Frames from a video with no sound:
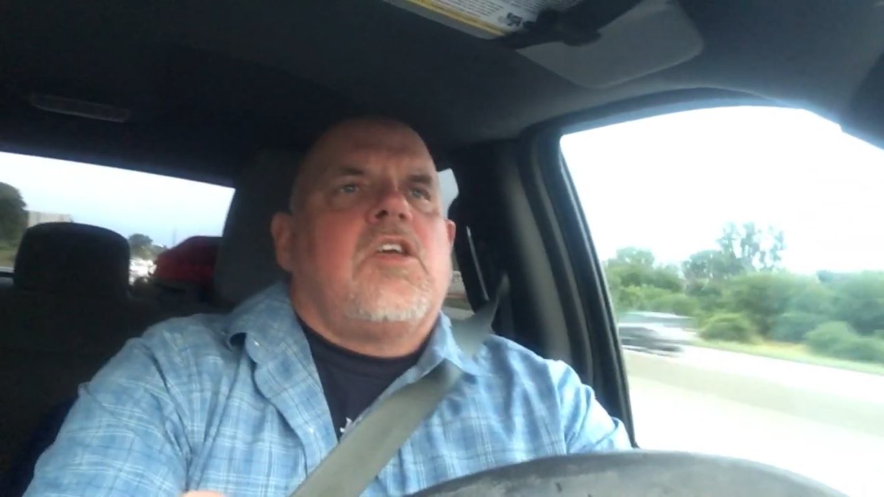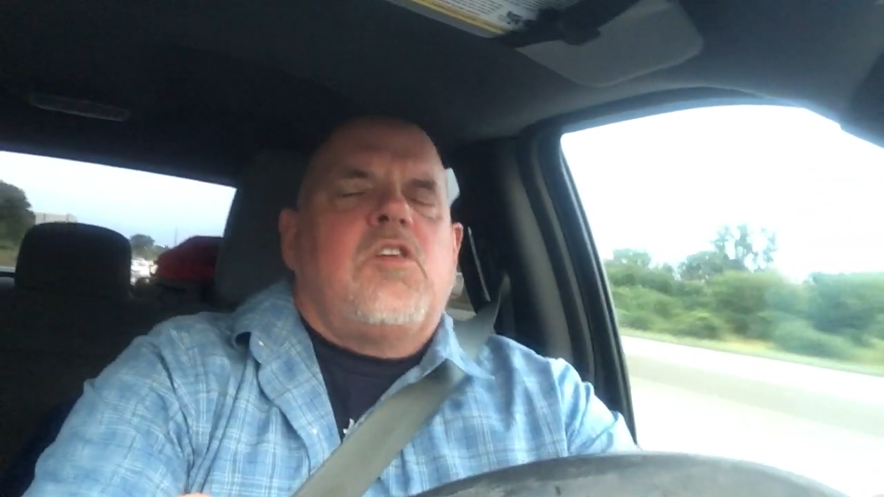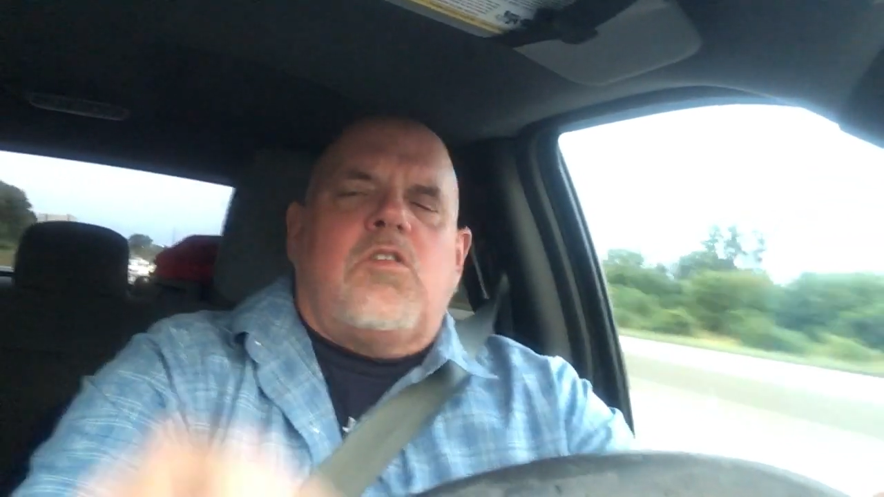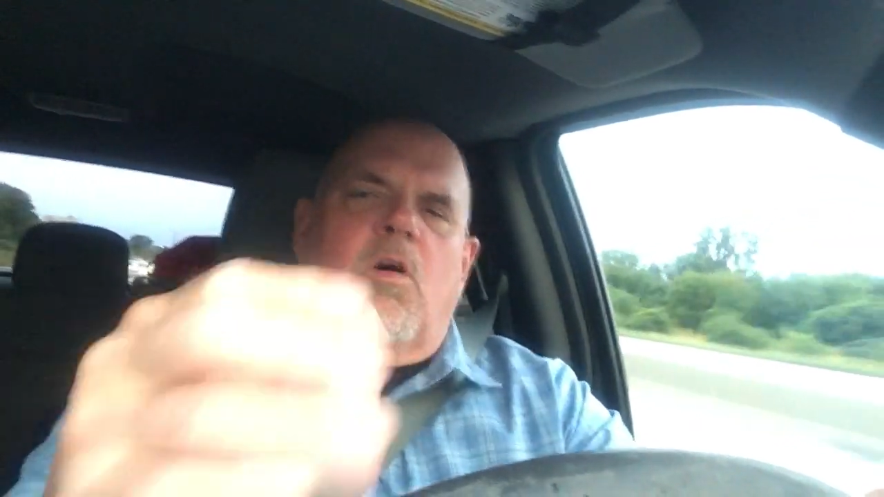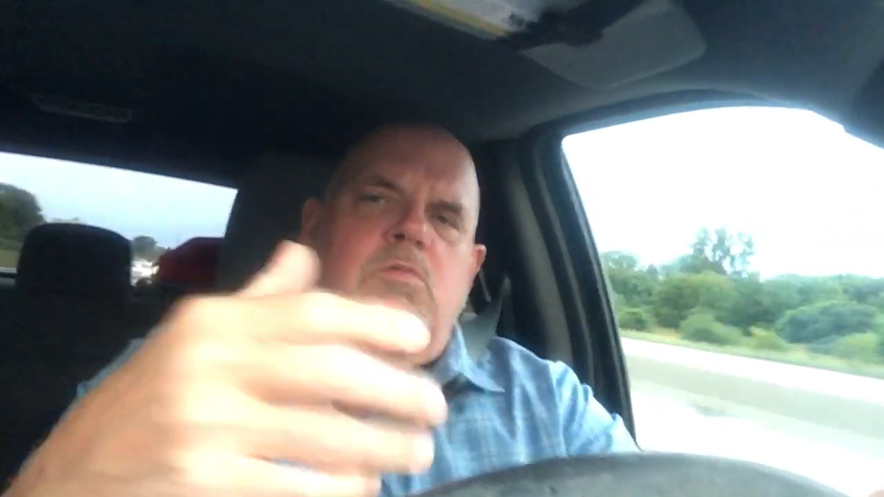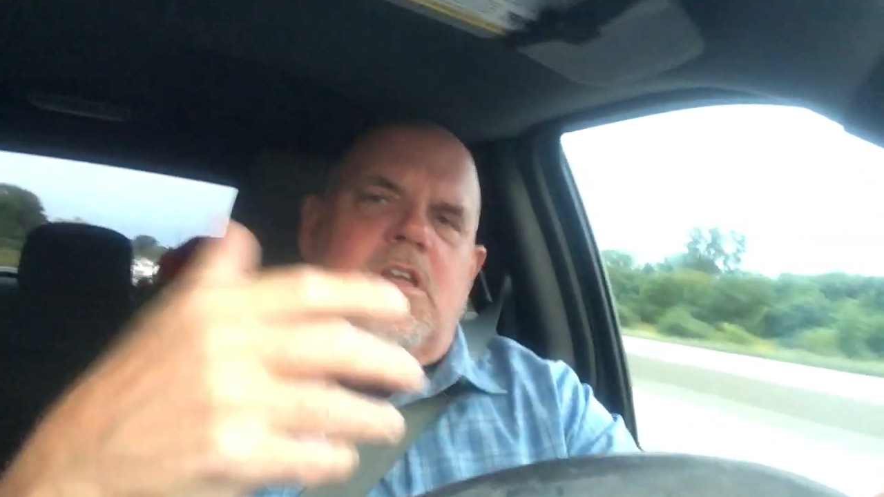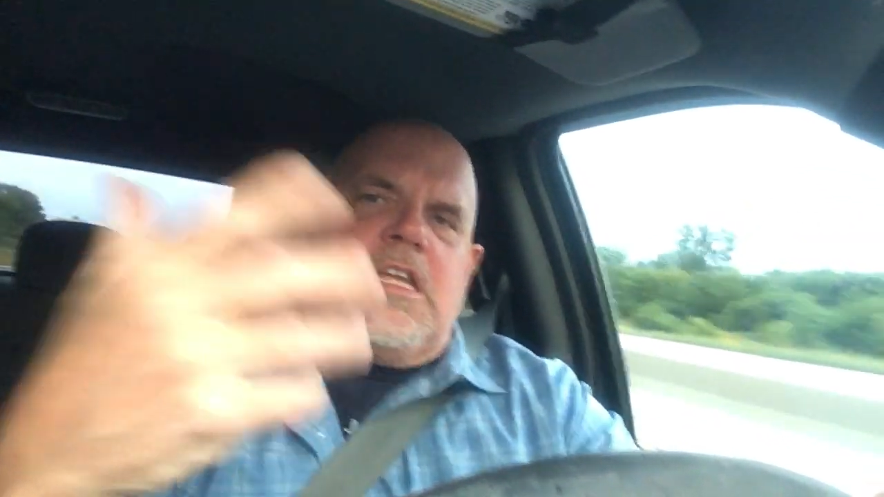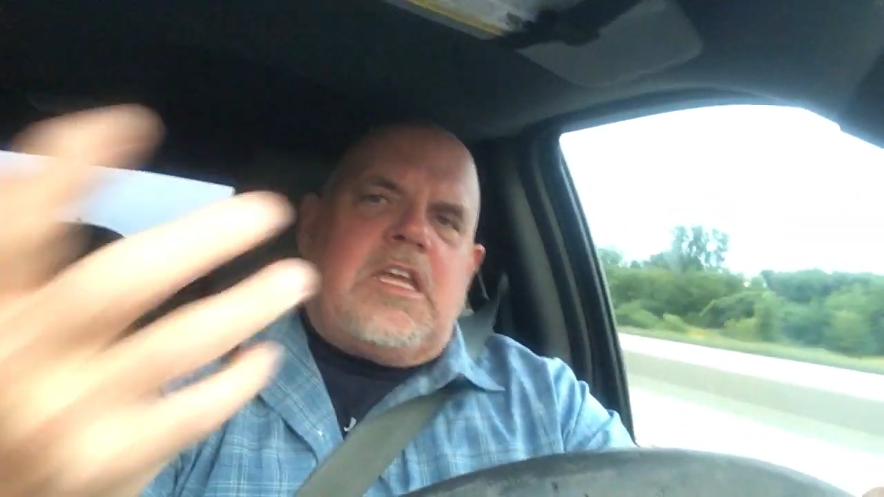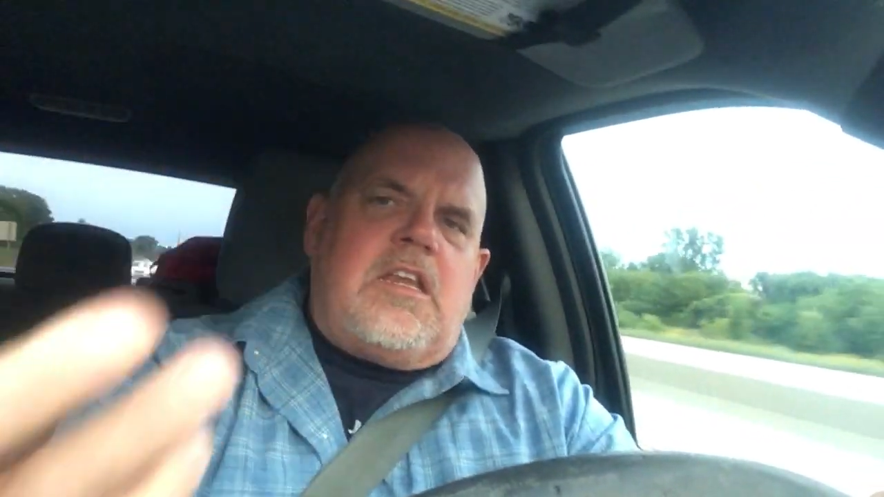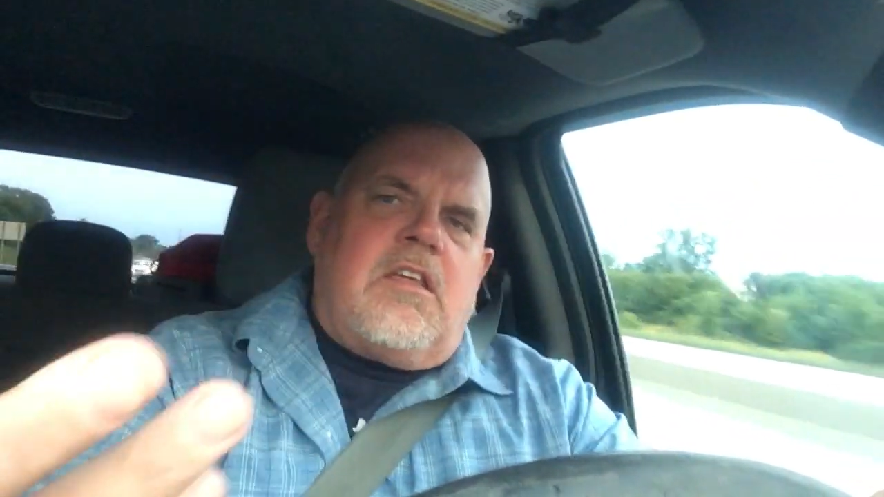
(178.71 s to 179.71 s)
You don't
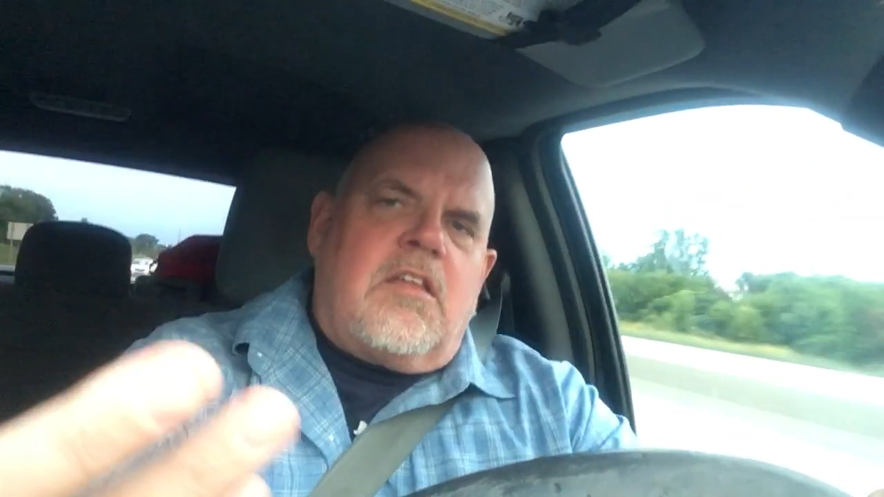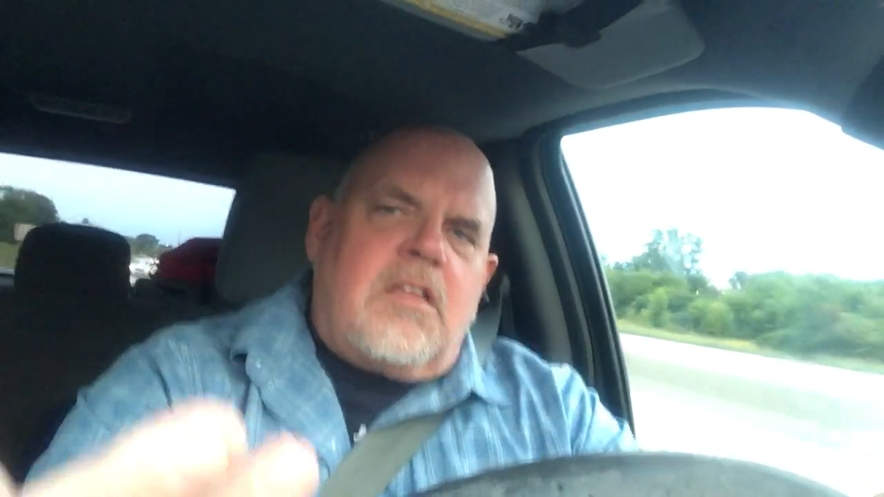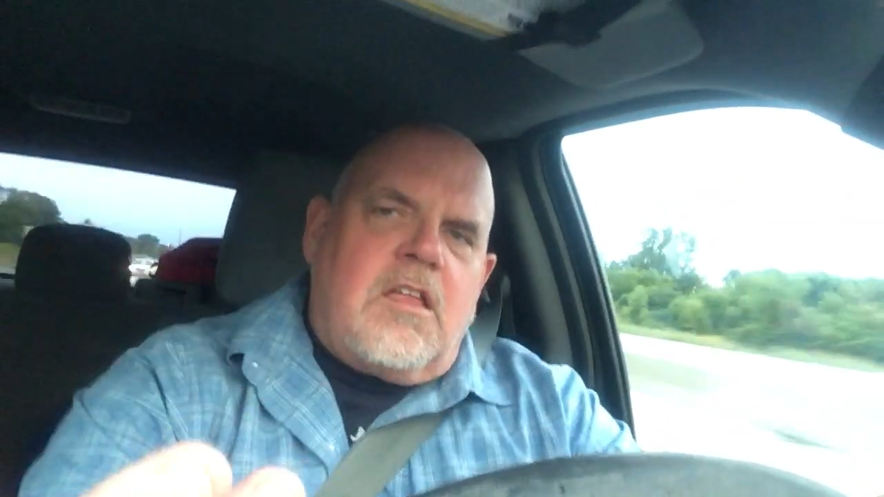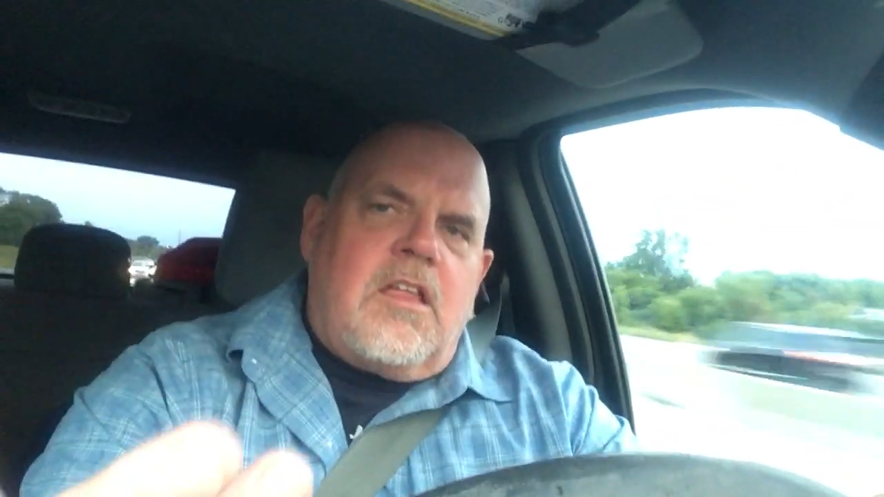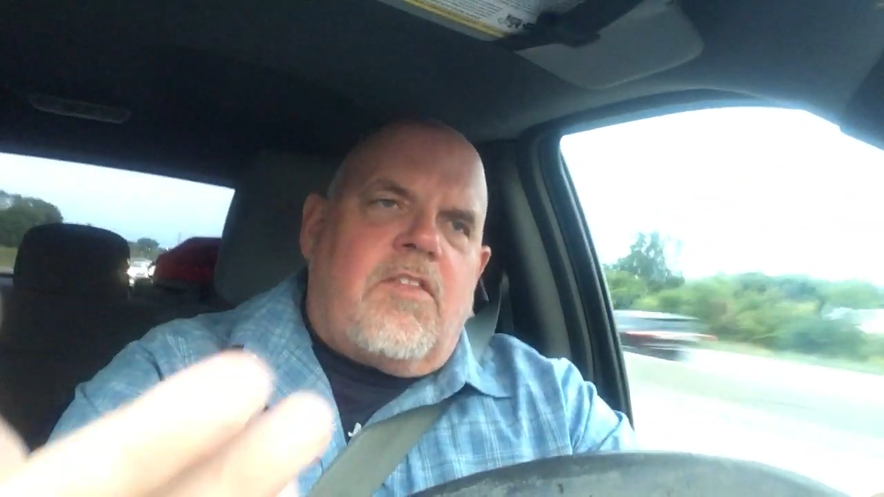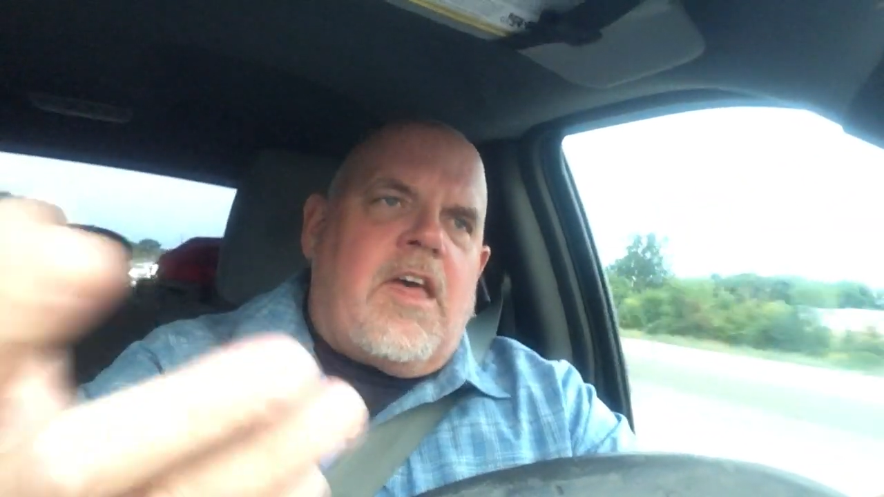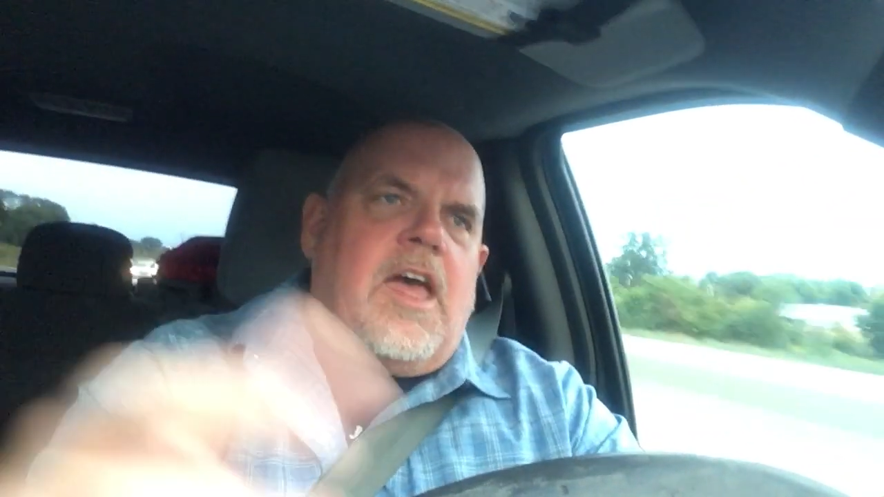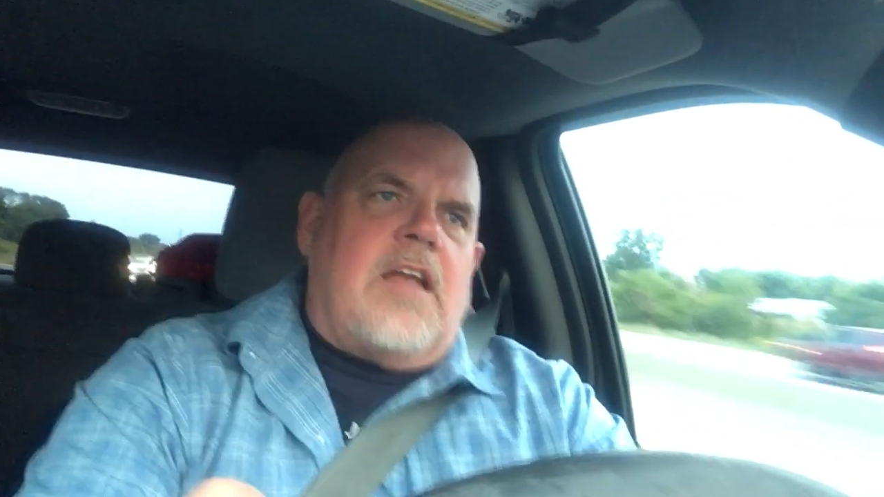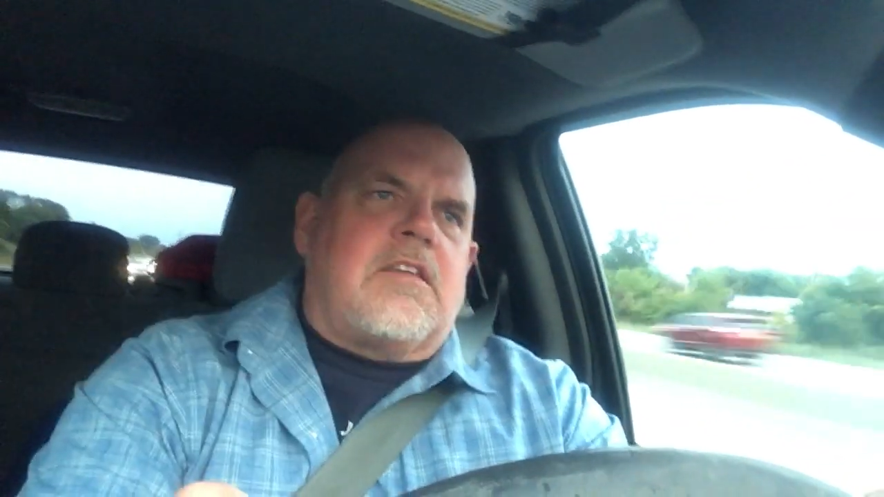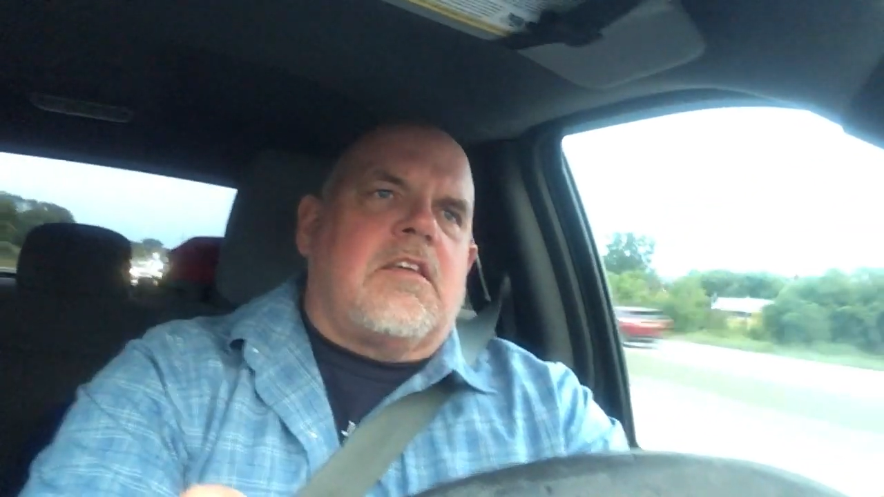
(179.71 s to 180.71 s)
need
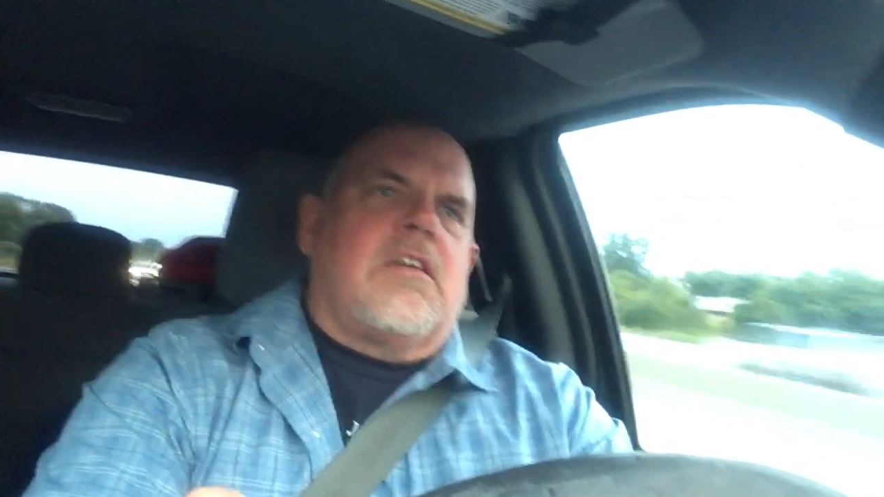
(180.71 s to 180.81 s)
that.